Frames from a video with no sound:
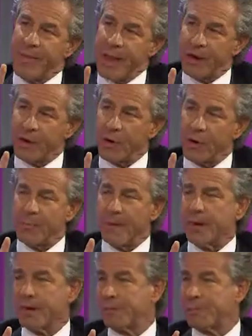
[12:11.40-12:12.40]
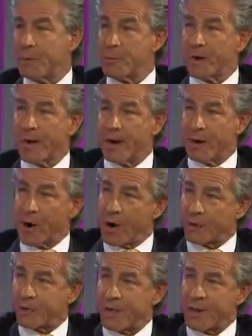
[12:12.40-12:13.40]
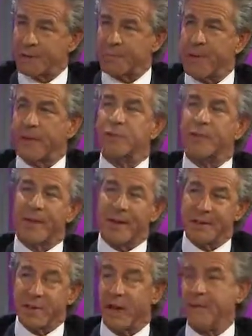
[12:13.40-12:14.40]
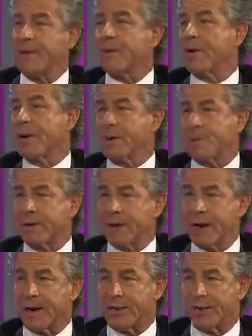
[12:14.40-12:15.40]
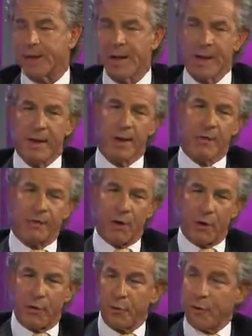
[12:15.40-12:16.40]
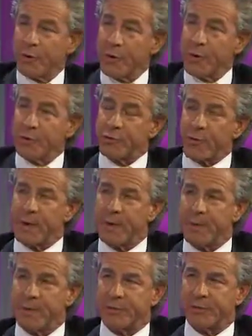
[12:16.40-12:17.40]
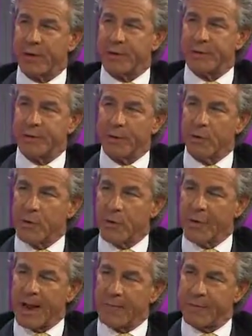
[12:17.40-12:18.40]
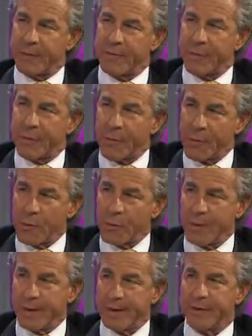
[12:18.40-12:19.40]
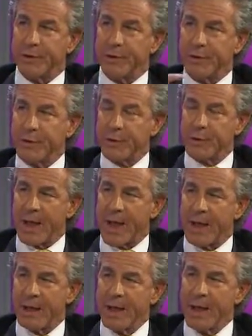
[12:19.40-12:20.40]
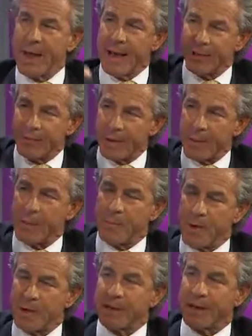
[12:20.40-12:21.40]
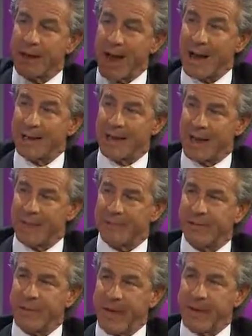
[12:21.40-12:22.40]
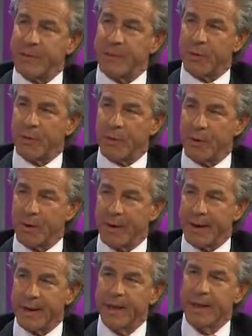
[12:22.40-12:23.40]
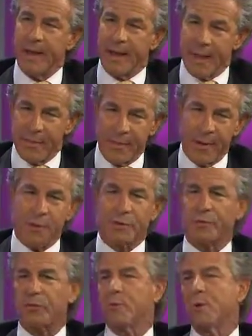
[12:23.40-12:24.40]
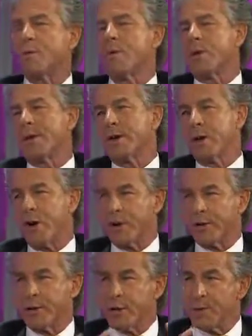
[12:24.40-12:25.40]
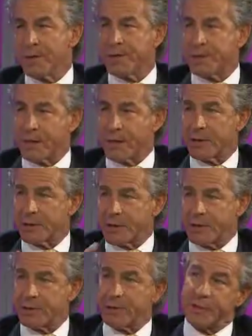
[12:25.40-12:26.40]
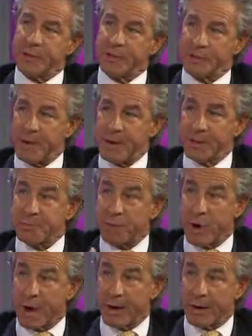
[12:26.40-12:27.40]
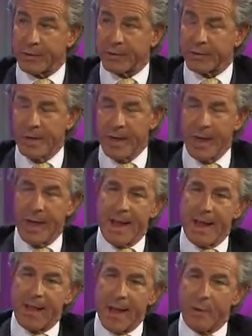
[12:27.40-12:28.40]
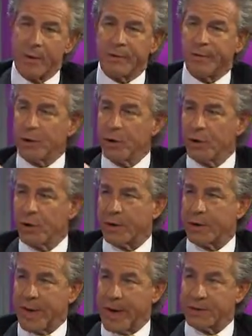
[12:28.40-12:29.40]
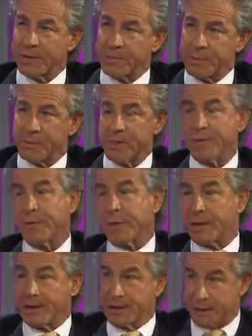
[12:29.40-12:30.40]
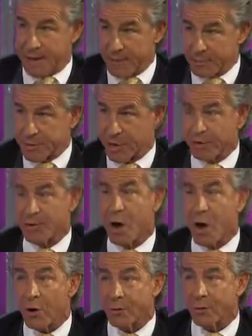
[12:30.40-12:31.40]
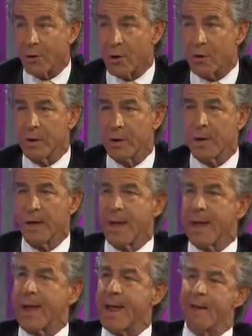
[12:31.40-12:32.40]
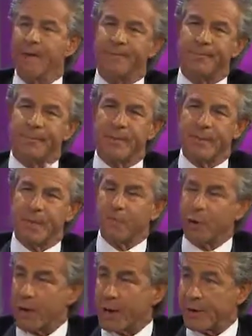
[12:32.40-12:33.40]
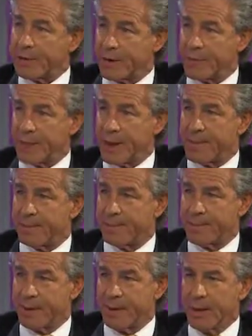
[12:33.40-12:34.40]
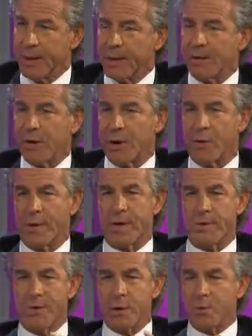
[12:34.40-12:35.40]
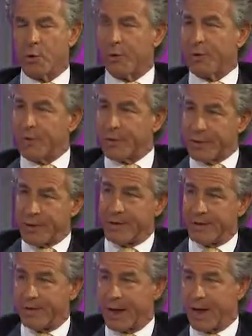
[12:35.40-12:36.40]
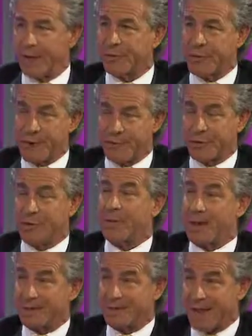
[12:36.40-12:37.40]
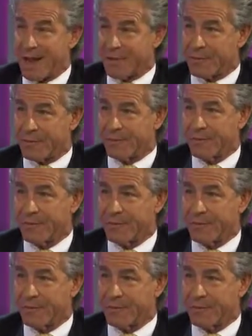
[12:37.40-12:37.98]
That occurred because people were getting heart transplants with HIV or hepatitis. So the Food and Drug Administration, in order to have the authority to do that, had to set up a bunch of guidelines that gave them authority. And those were what we called human cells, tissue-based products. And that was to look at specifically stem cells also and the production of them. So if you're producing these cells, you have to show that it's safe.